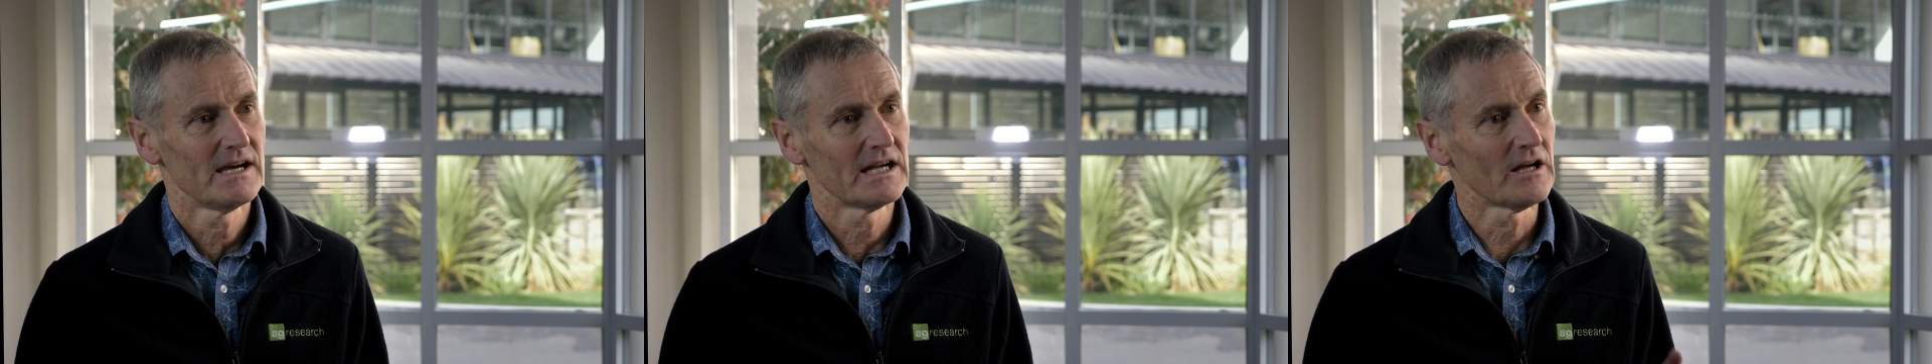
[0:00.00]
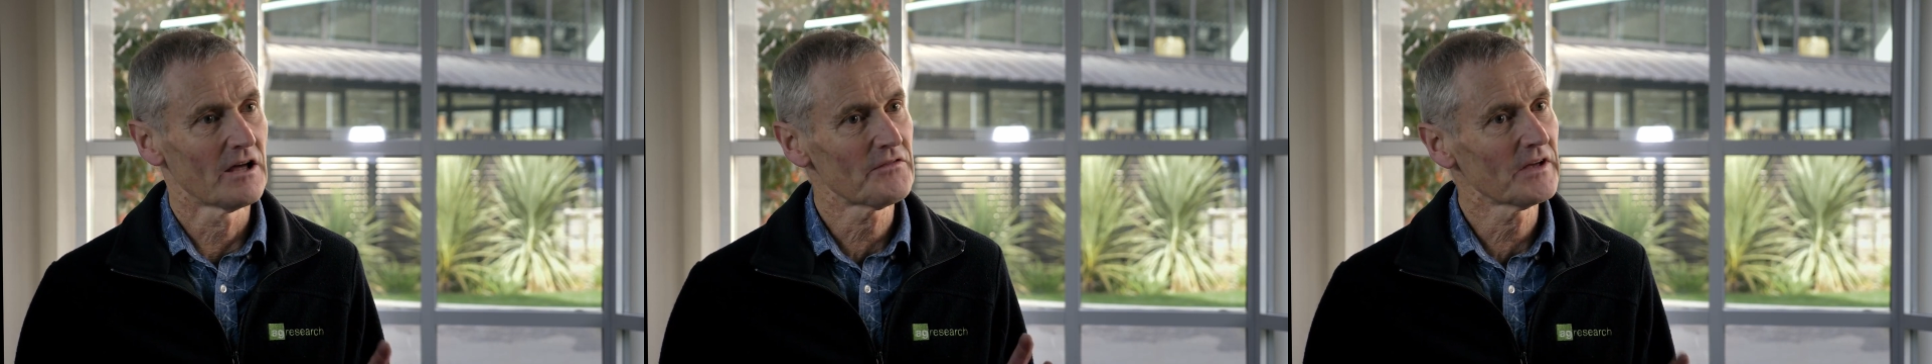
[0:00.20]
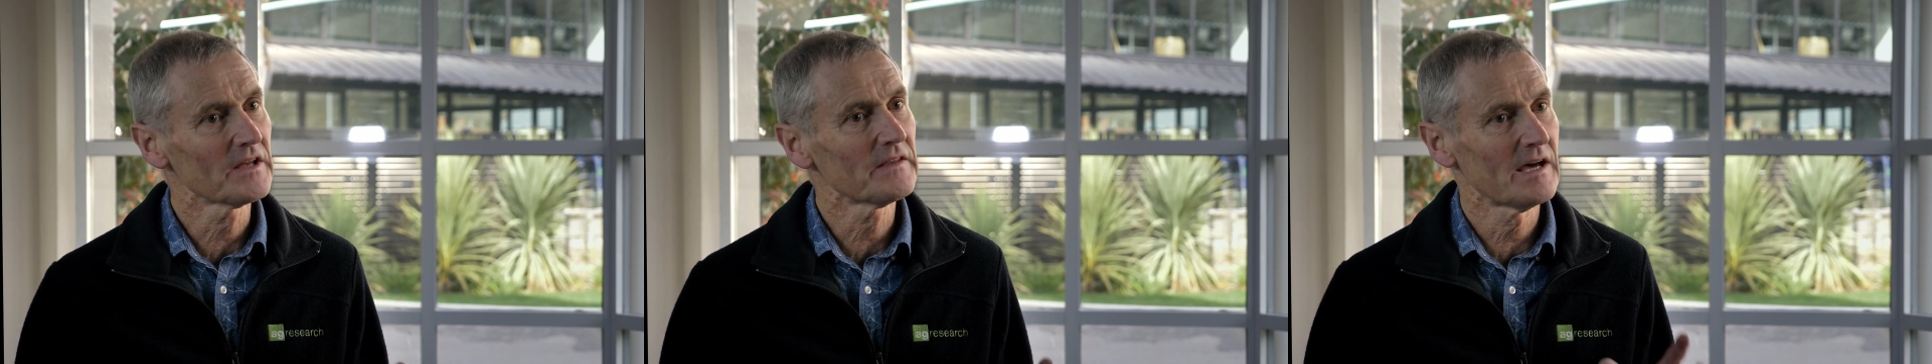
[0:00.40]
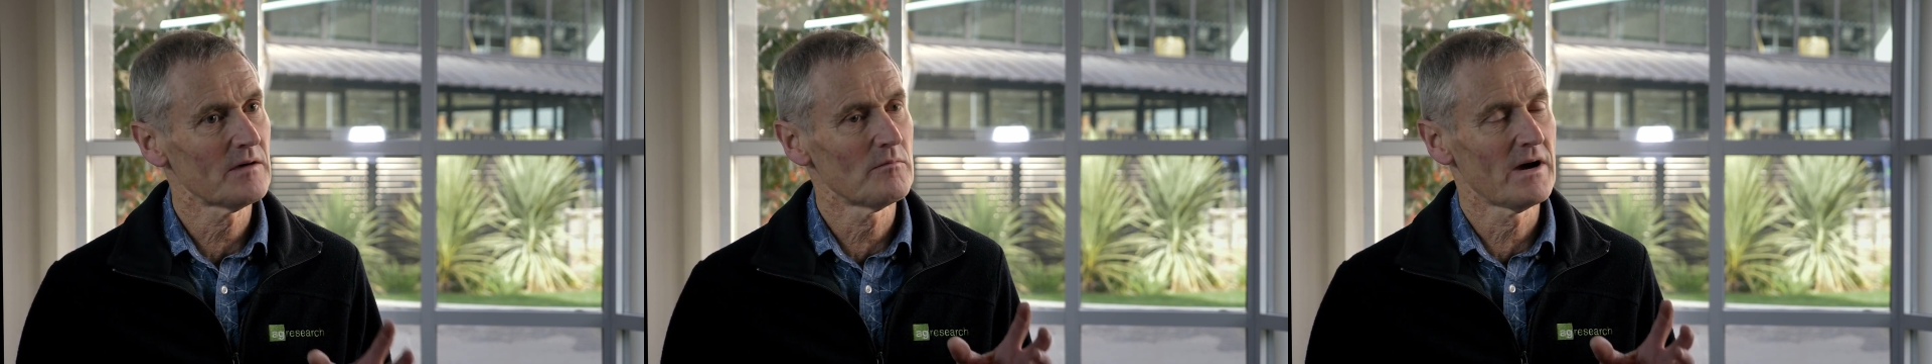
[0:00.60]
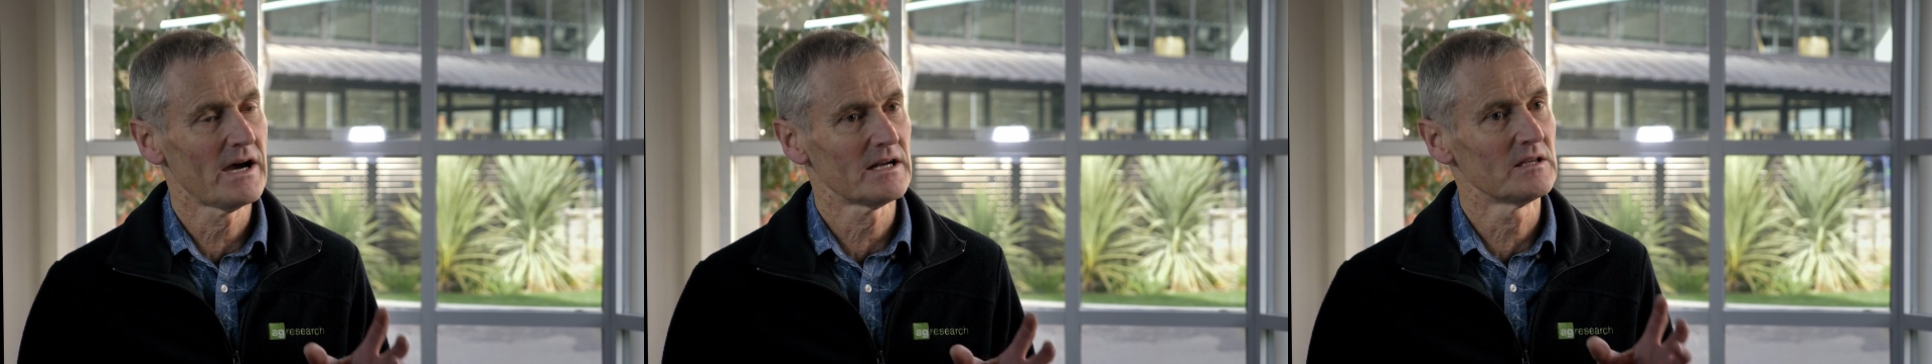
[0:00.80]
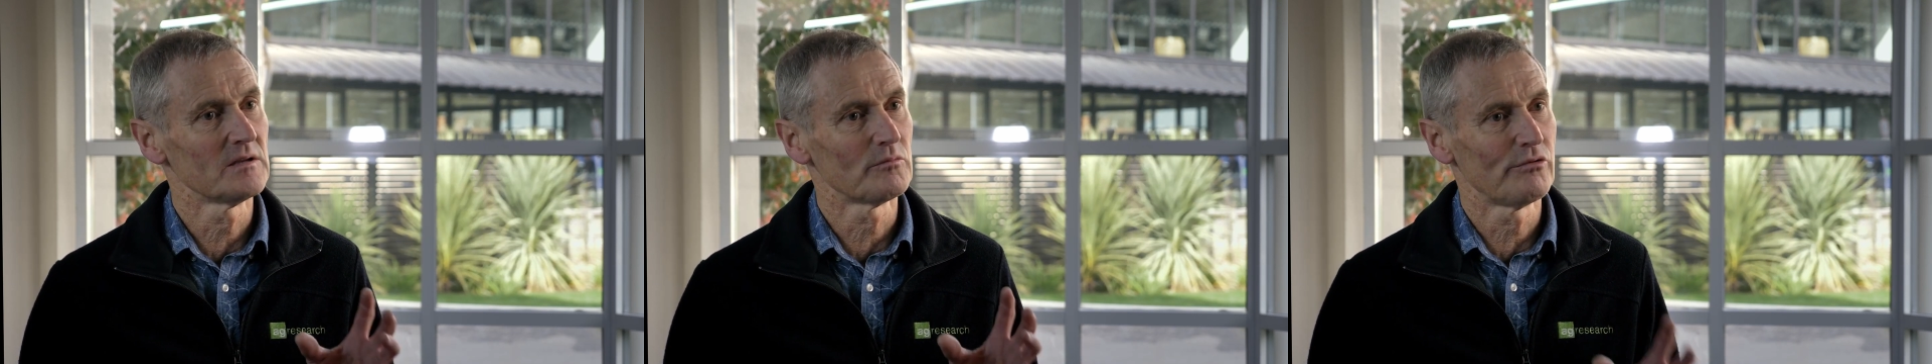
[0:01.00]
And I think that made an